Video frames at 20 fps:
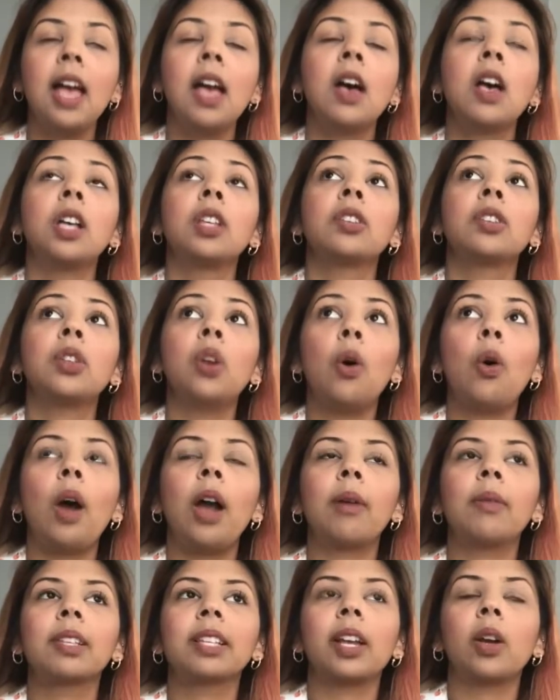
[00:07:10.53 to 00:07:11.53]
So I
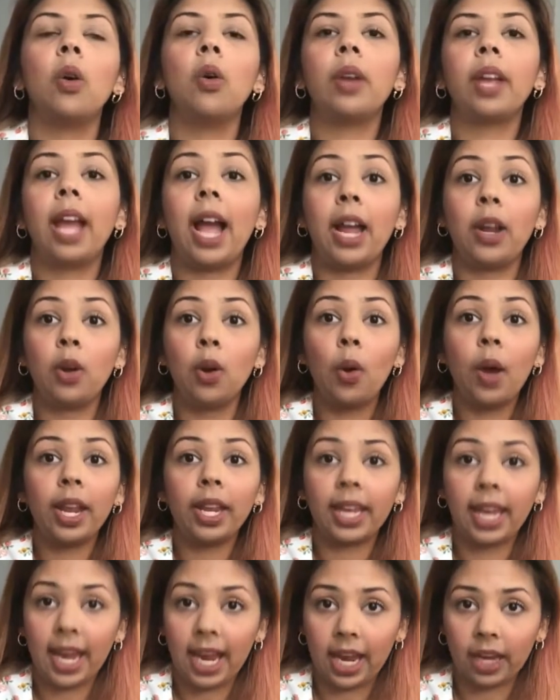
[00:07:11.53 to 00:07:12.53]
was like, okay, I know I
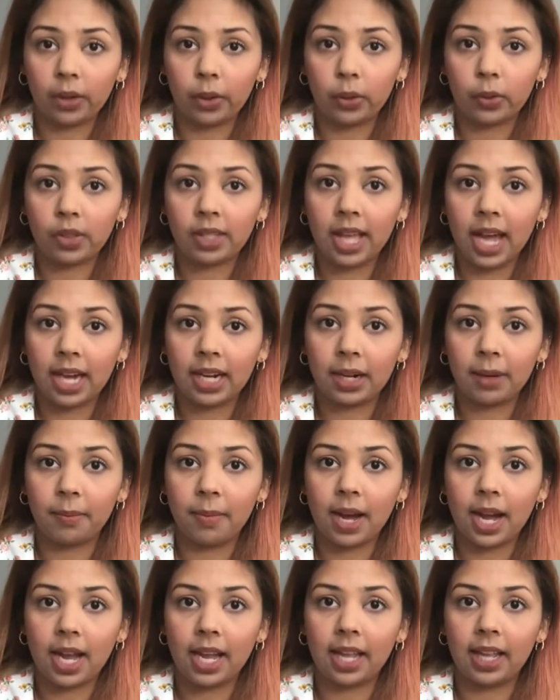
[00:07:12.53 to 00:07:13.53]
can't use that in
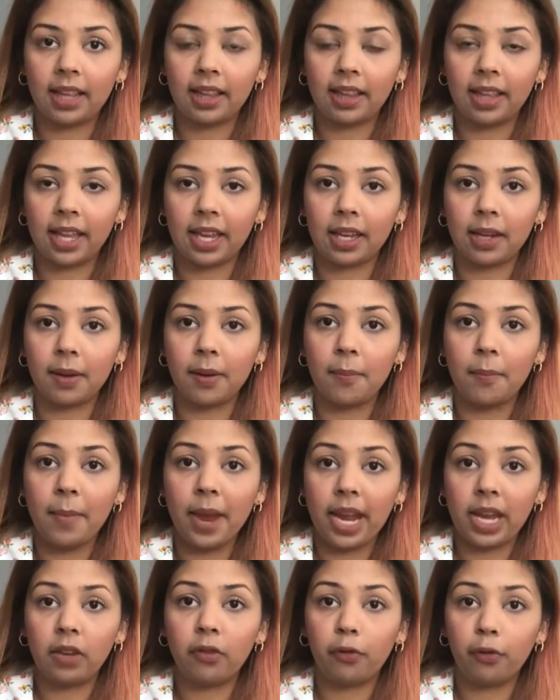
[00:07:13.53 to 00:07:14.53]
my like
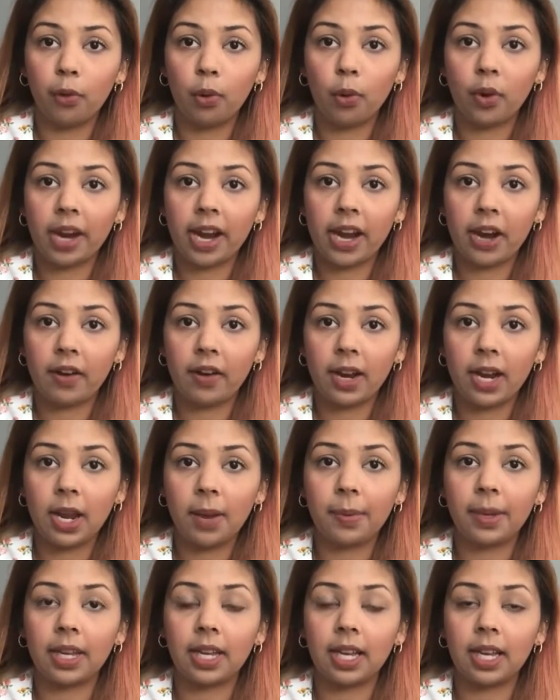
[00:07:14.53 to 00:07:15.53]
main floor area
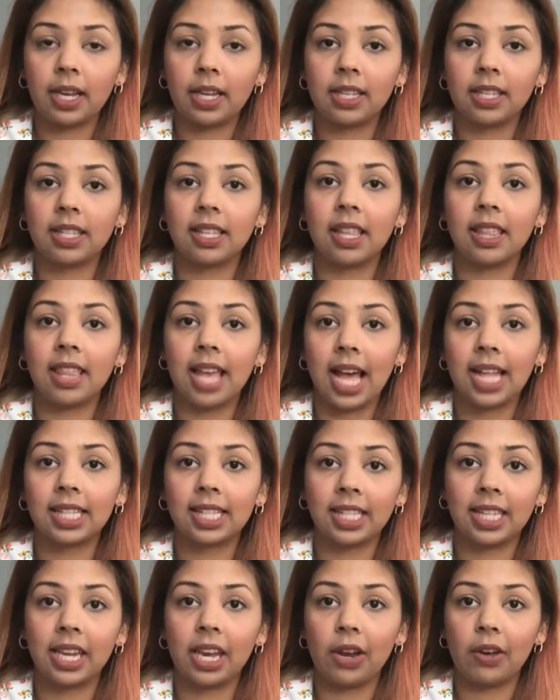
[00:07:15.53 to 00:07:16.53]
because that's
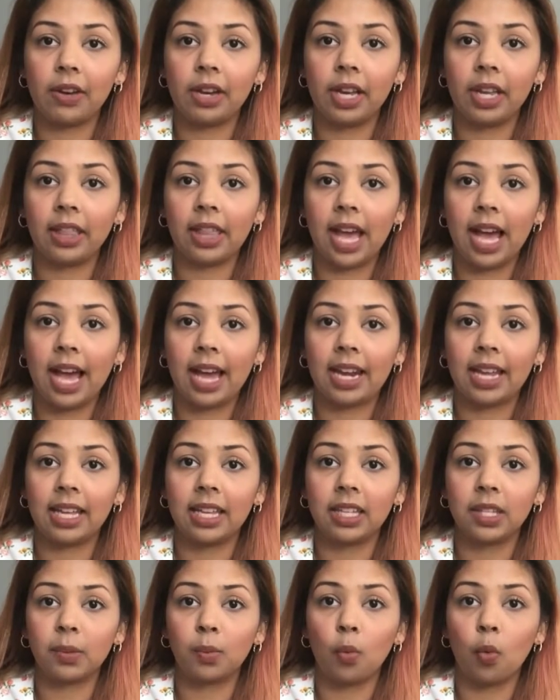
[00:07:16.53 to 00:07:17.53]
the area that
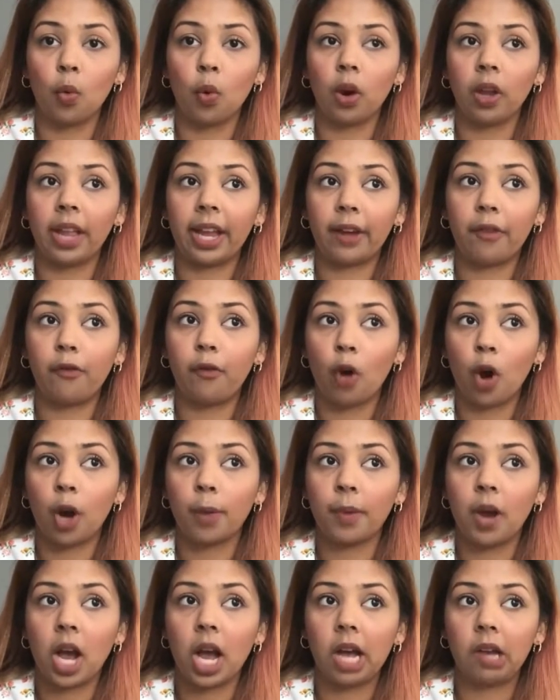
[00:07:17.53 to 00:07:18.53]
is more like
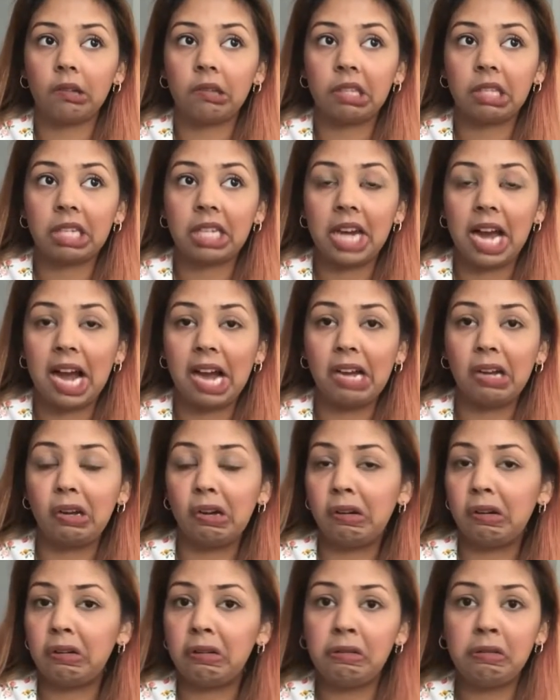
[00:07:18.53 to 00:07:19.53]
farmhouse
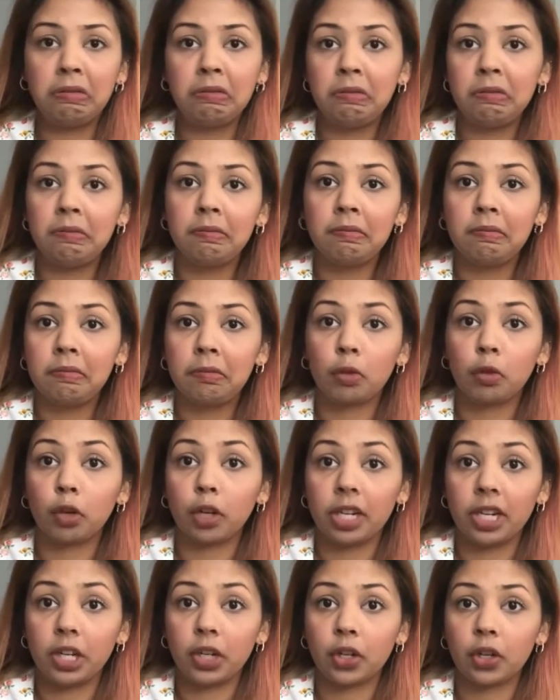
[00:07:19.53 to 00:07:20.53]
style,
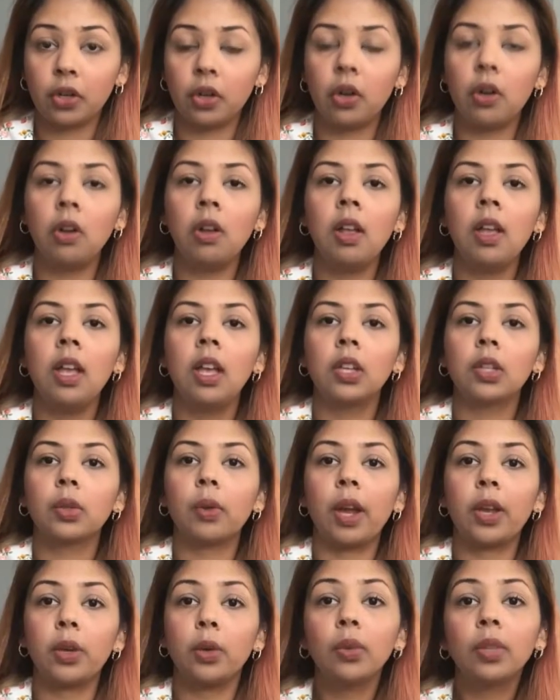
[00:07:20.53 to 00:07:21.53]
traditional. So
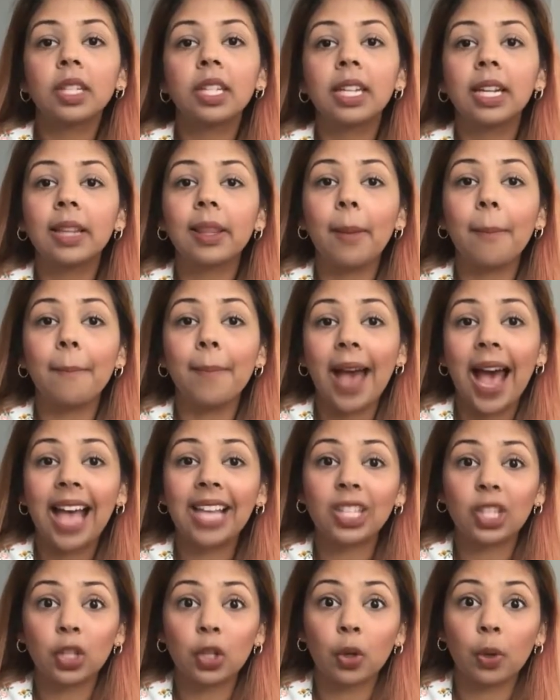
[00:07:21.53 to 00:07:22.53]
I used it in the
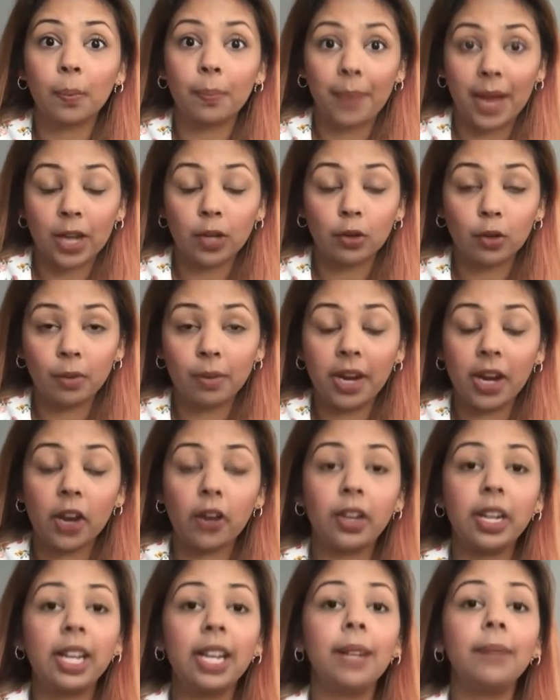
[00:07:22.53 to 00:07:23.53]
master bedroom
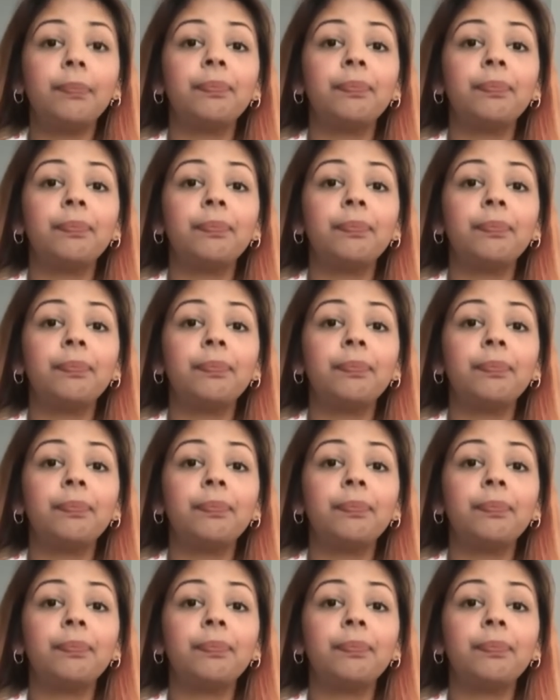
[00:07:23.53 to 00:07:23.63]
area.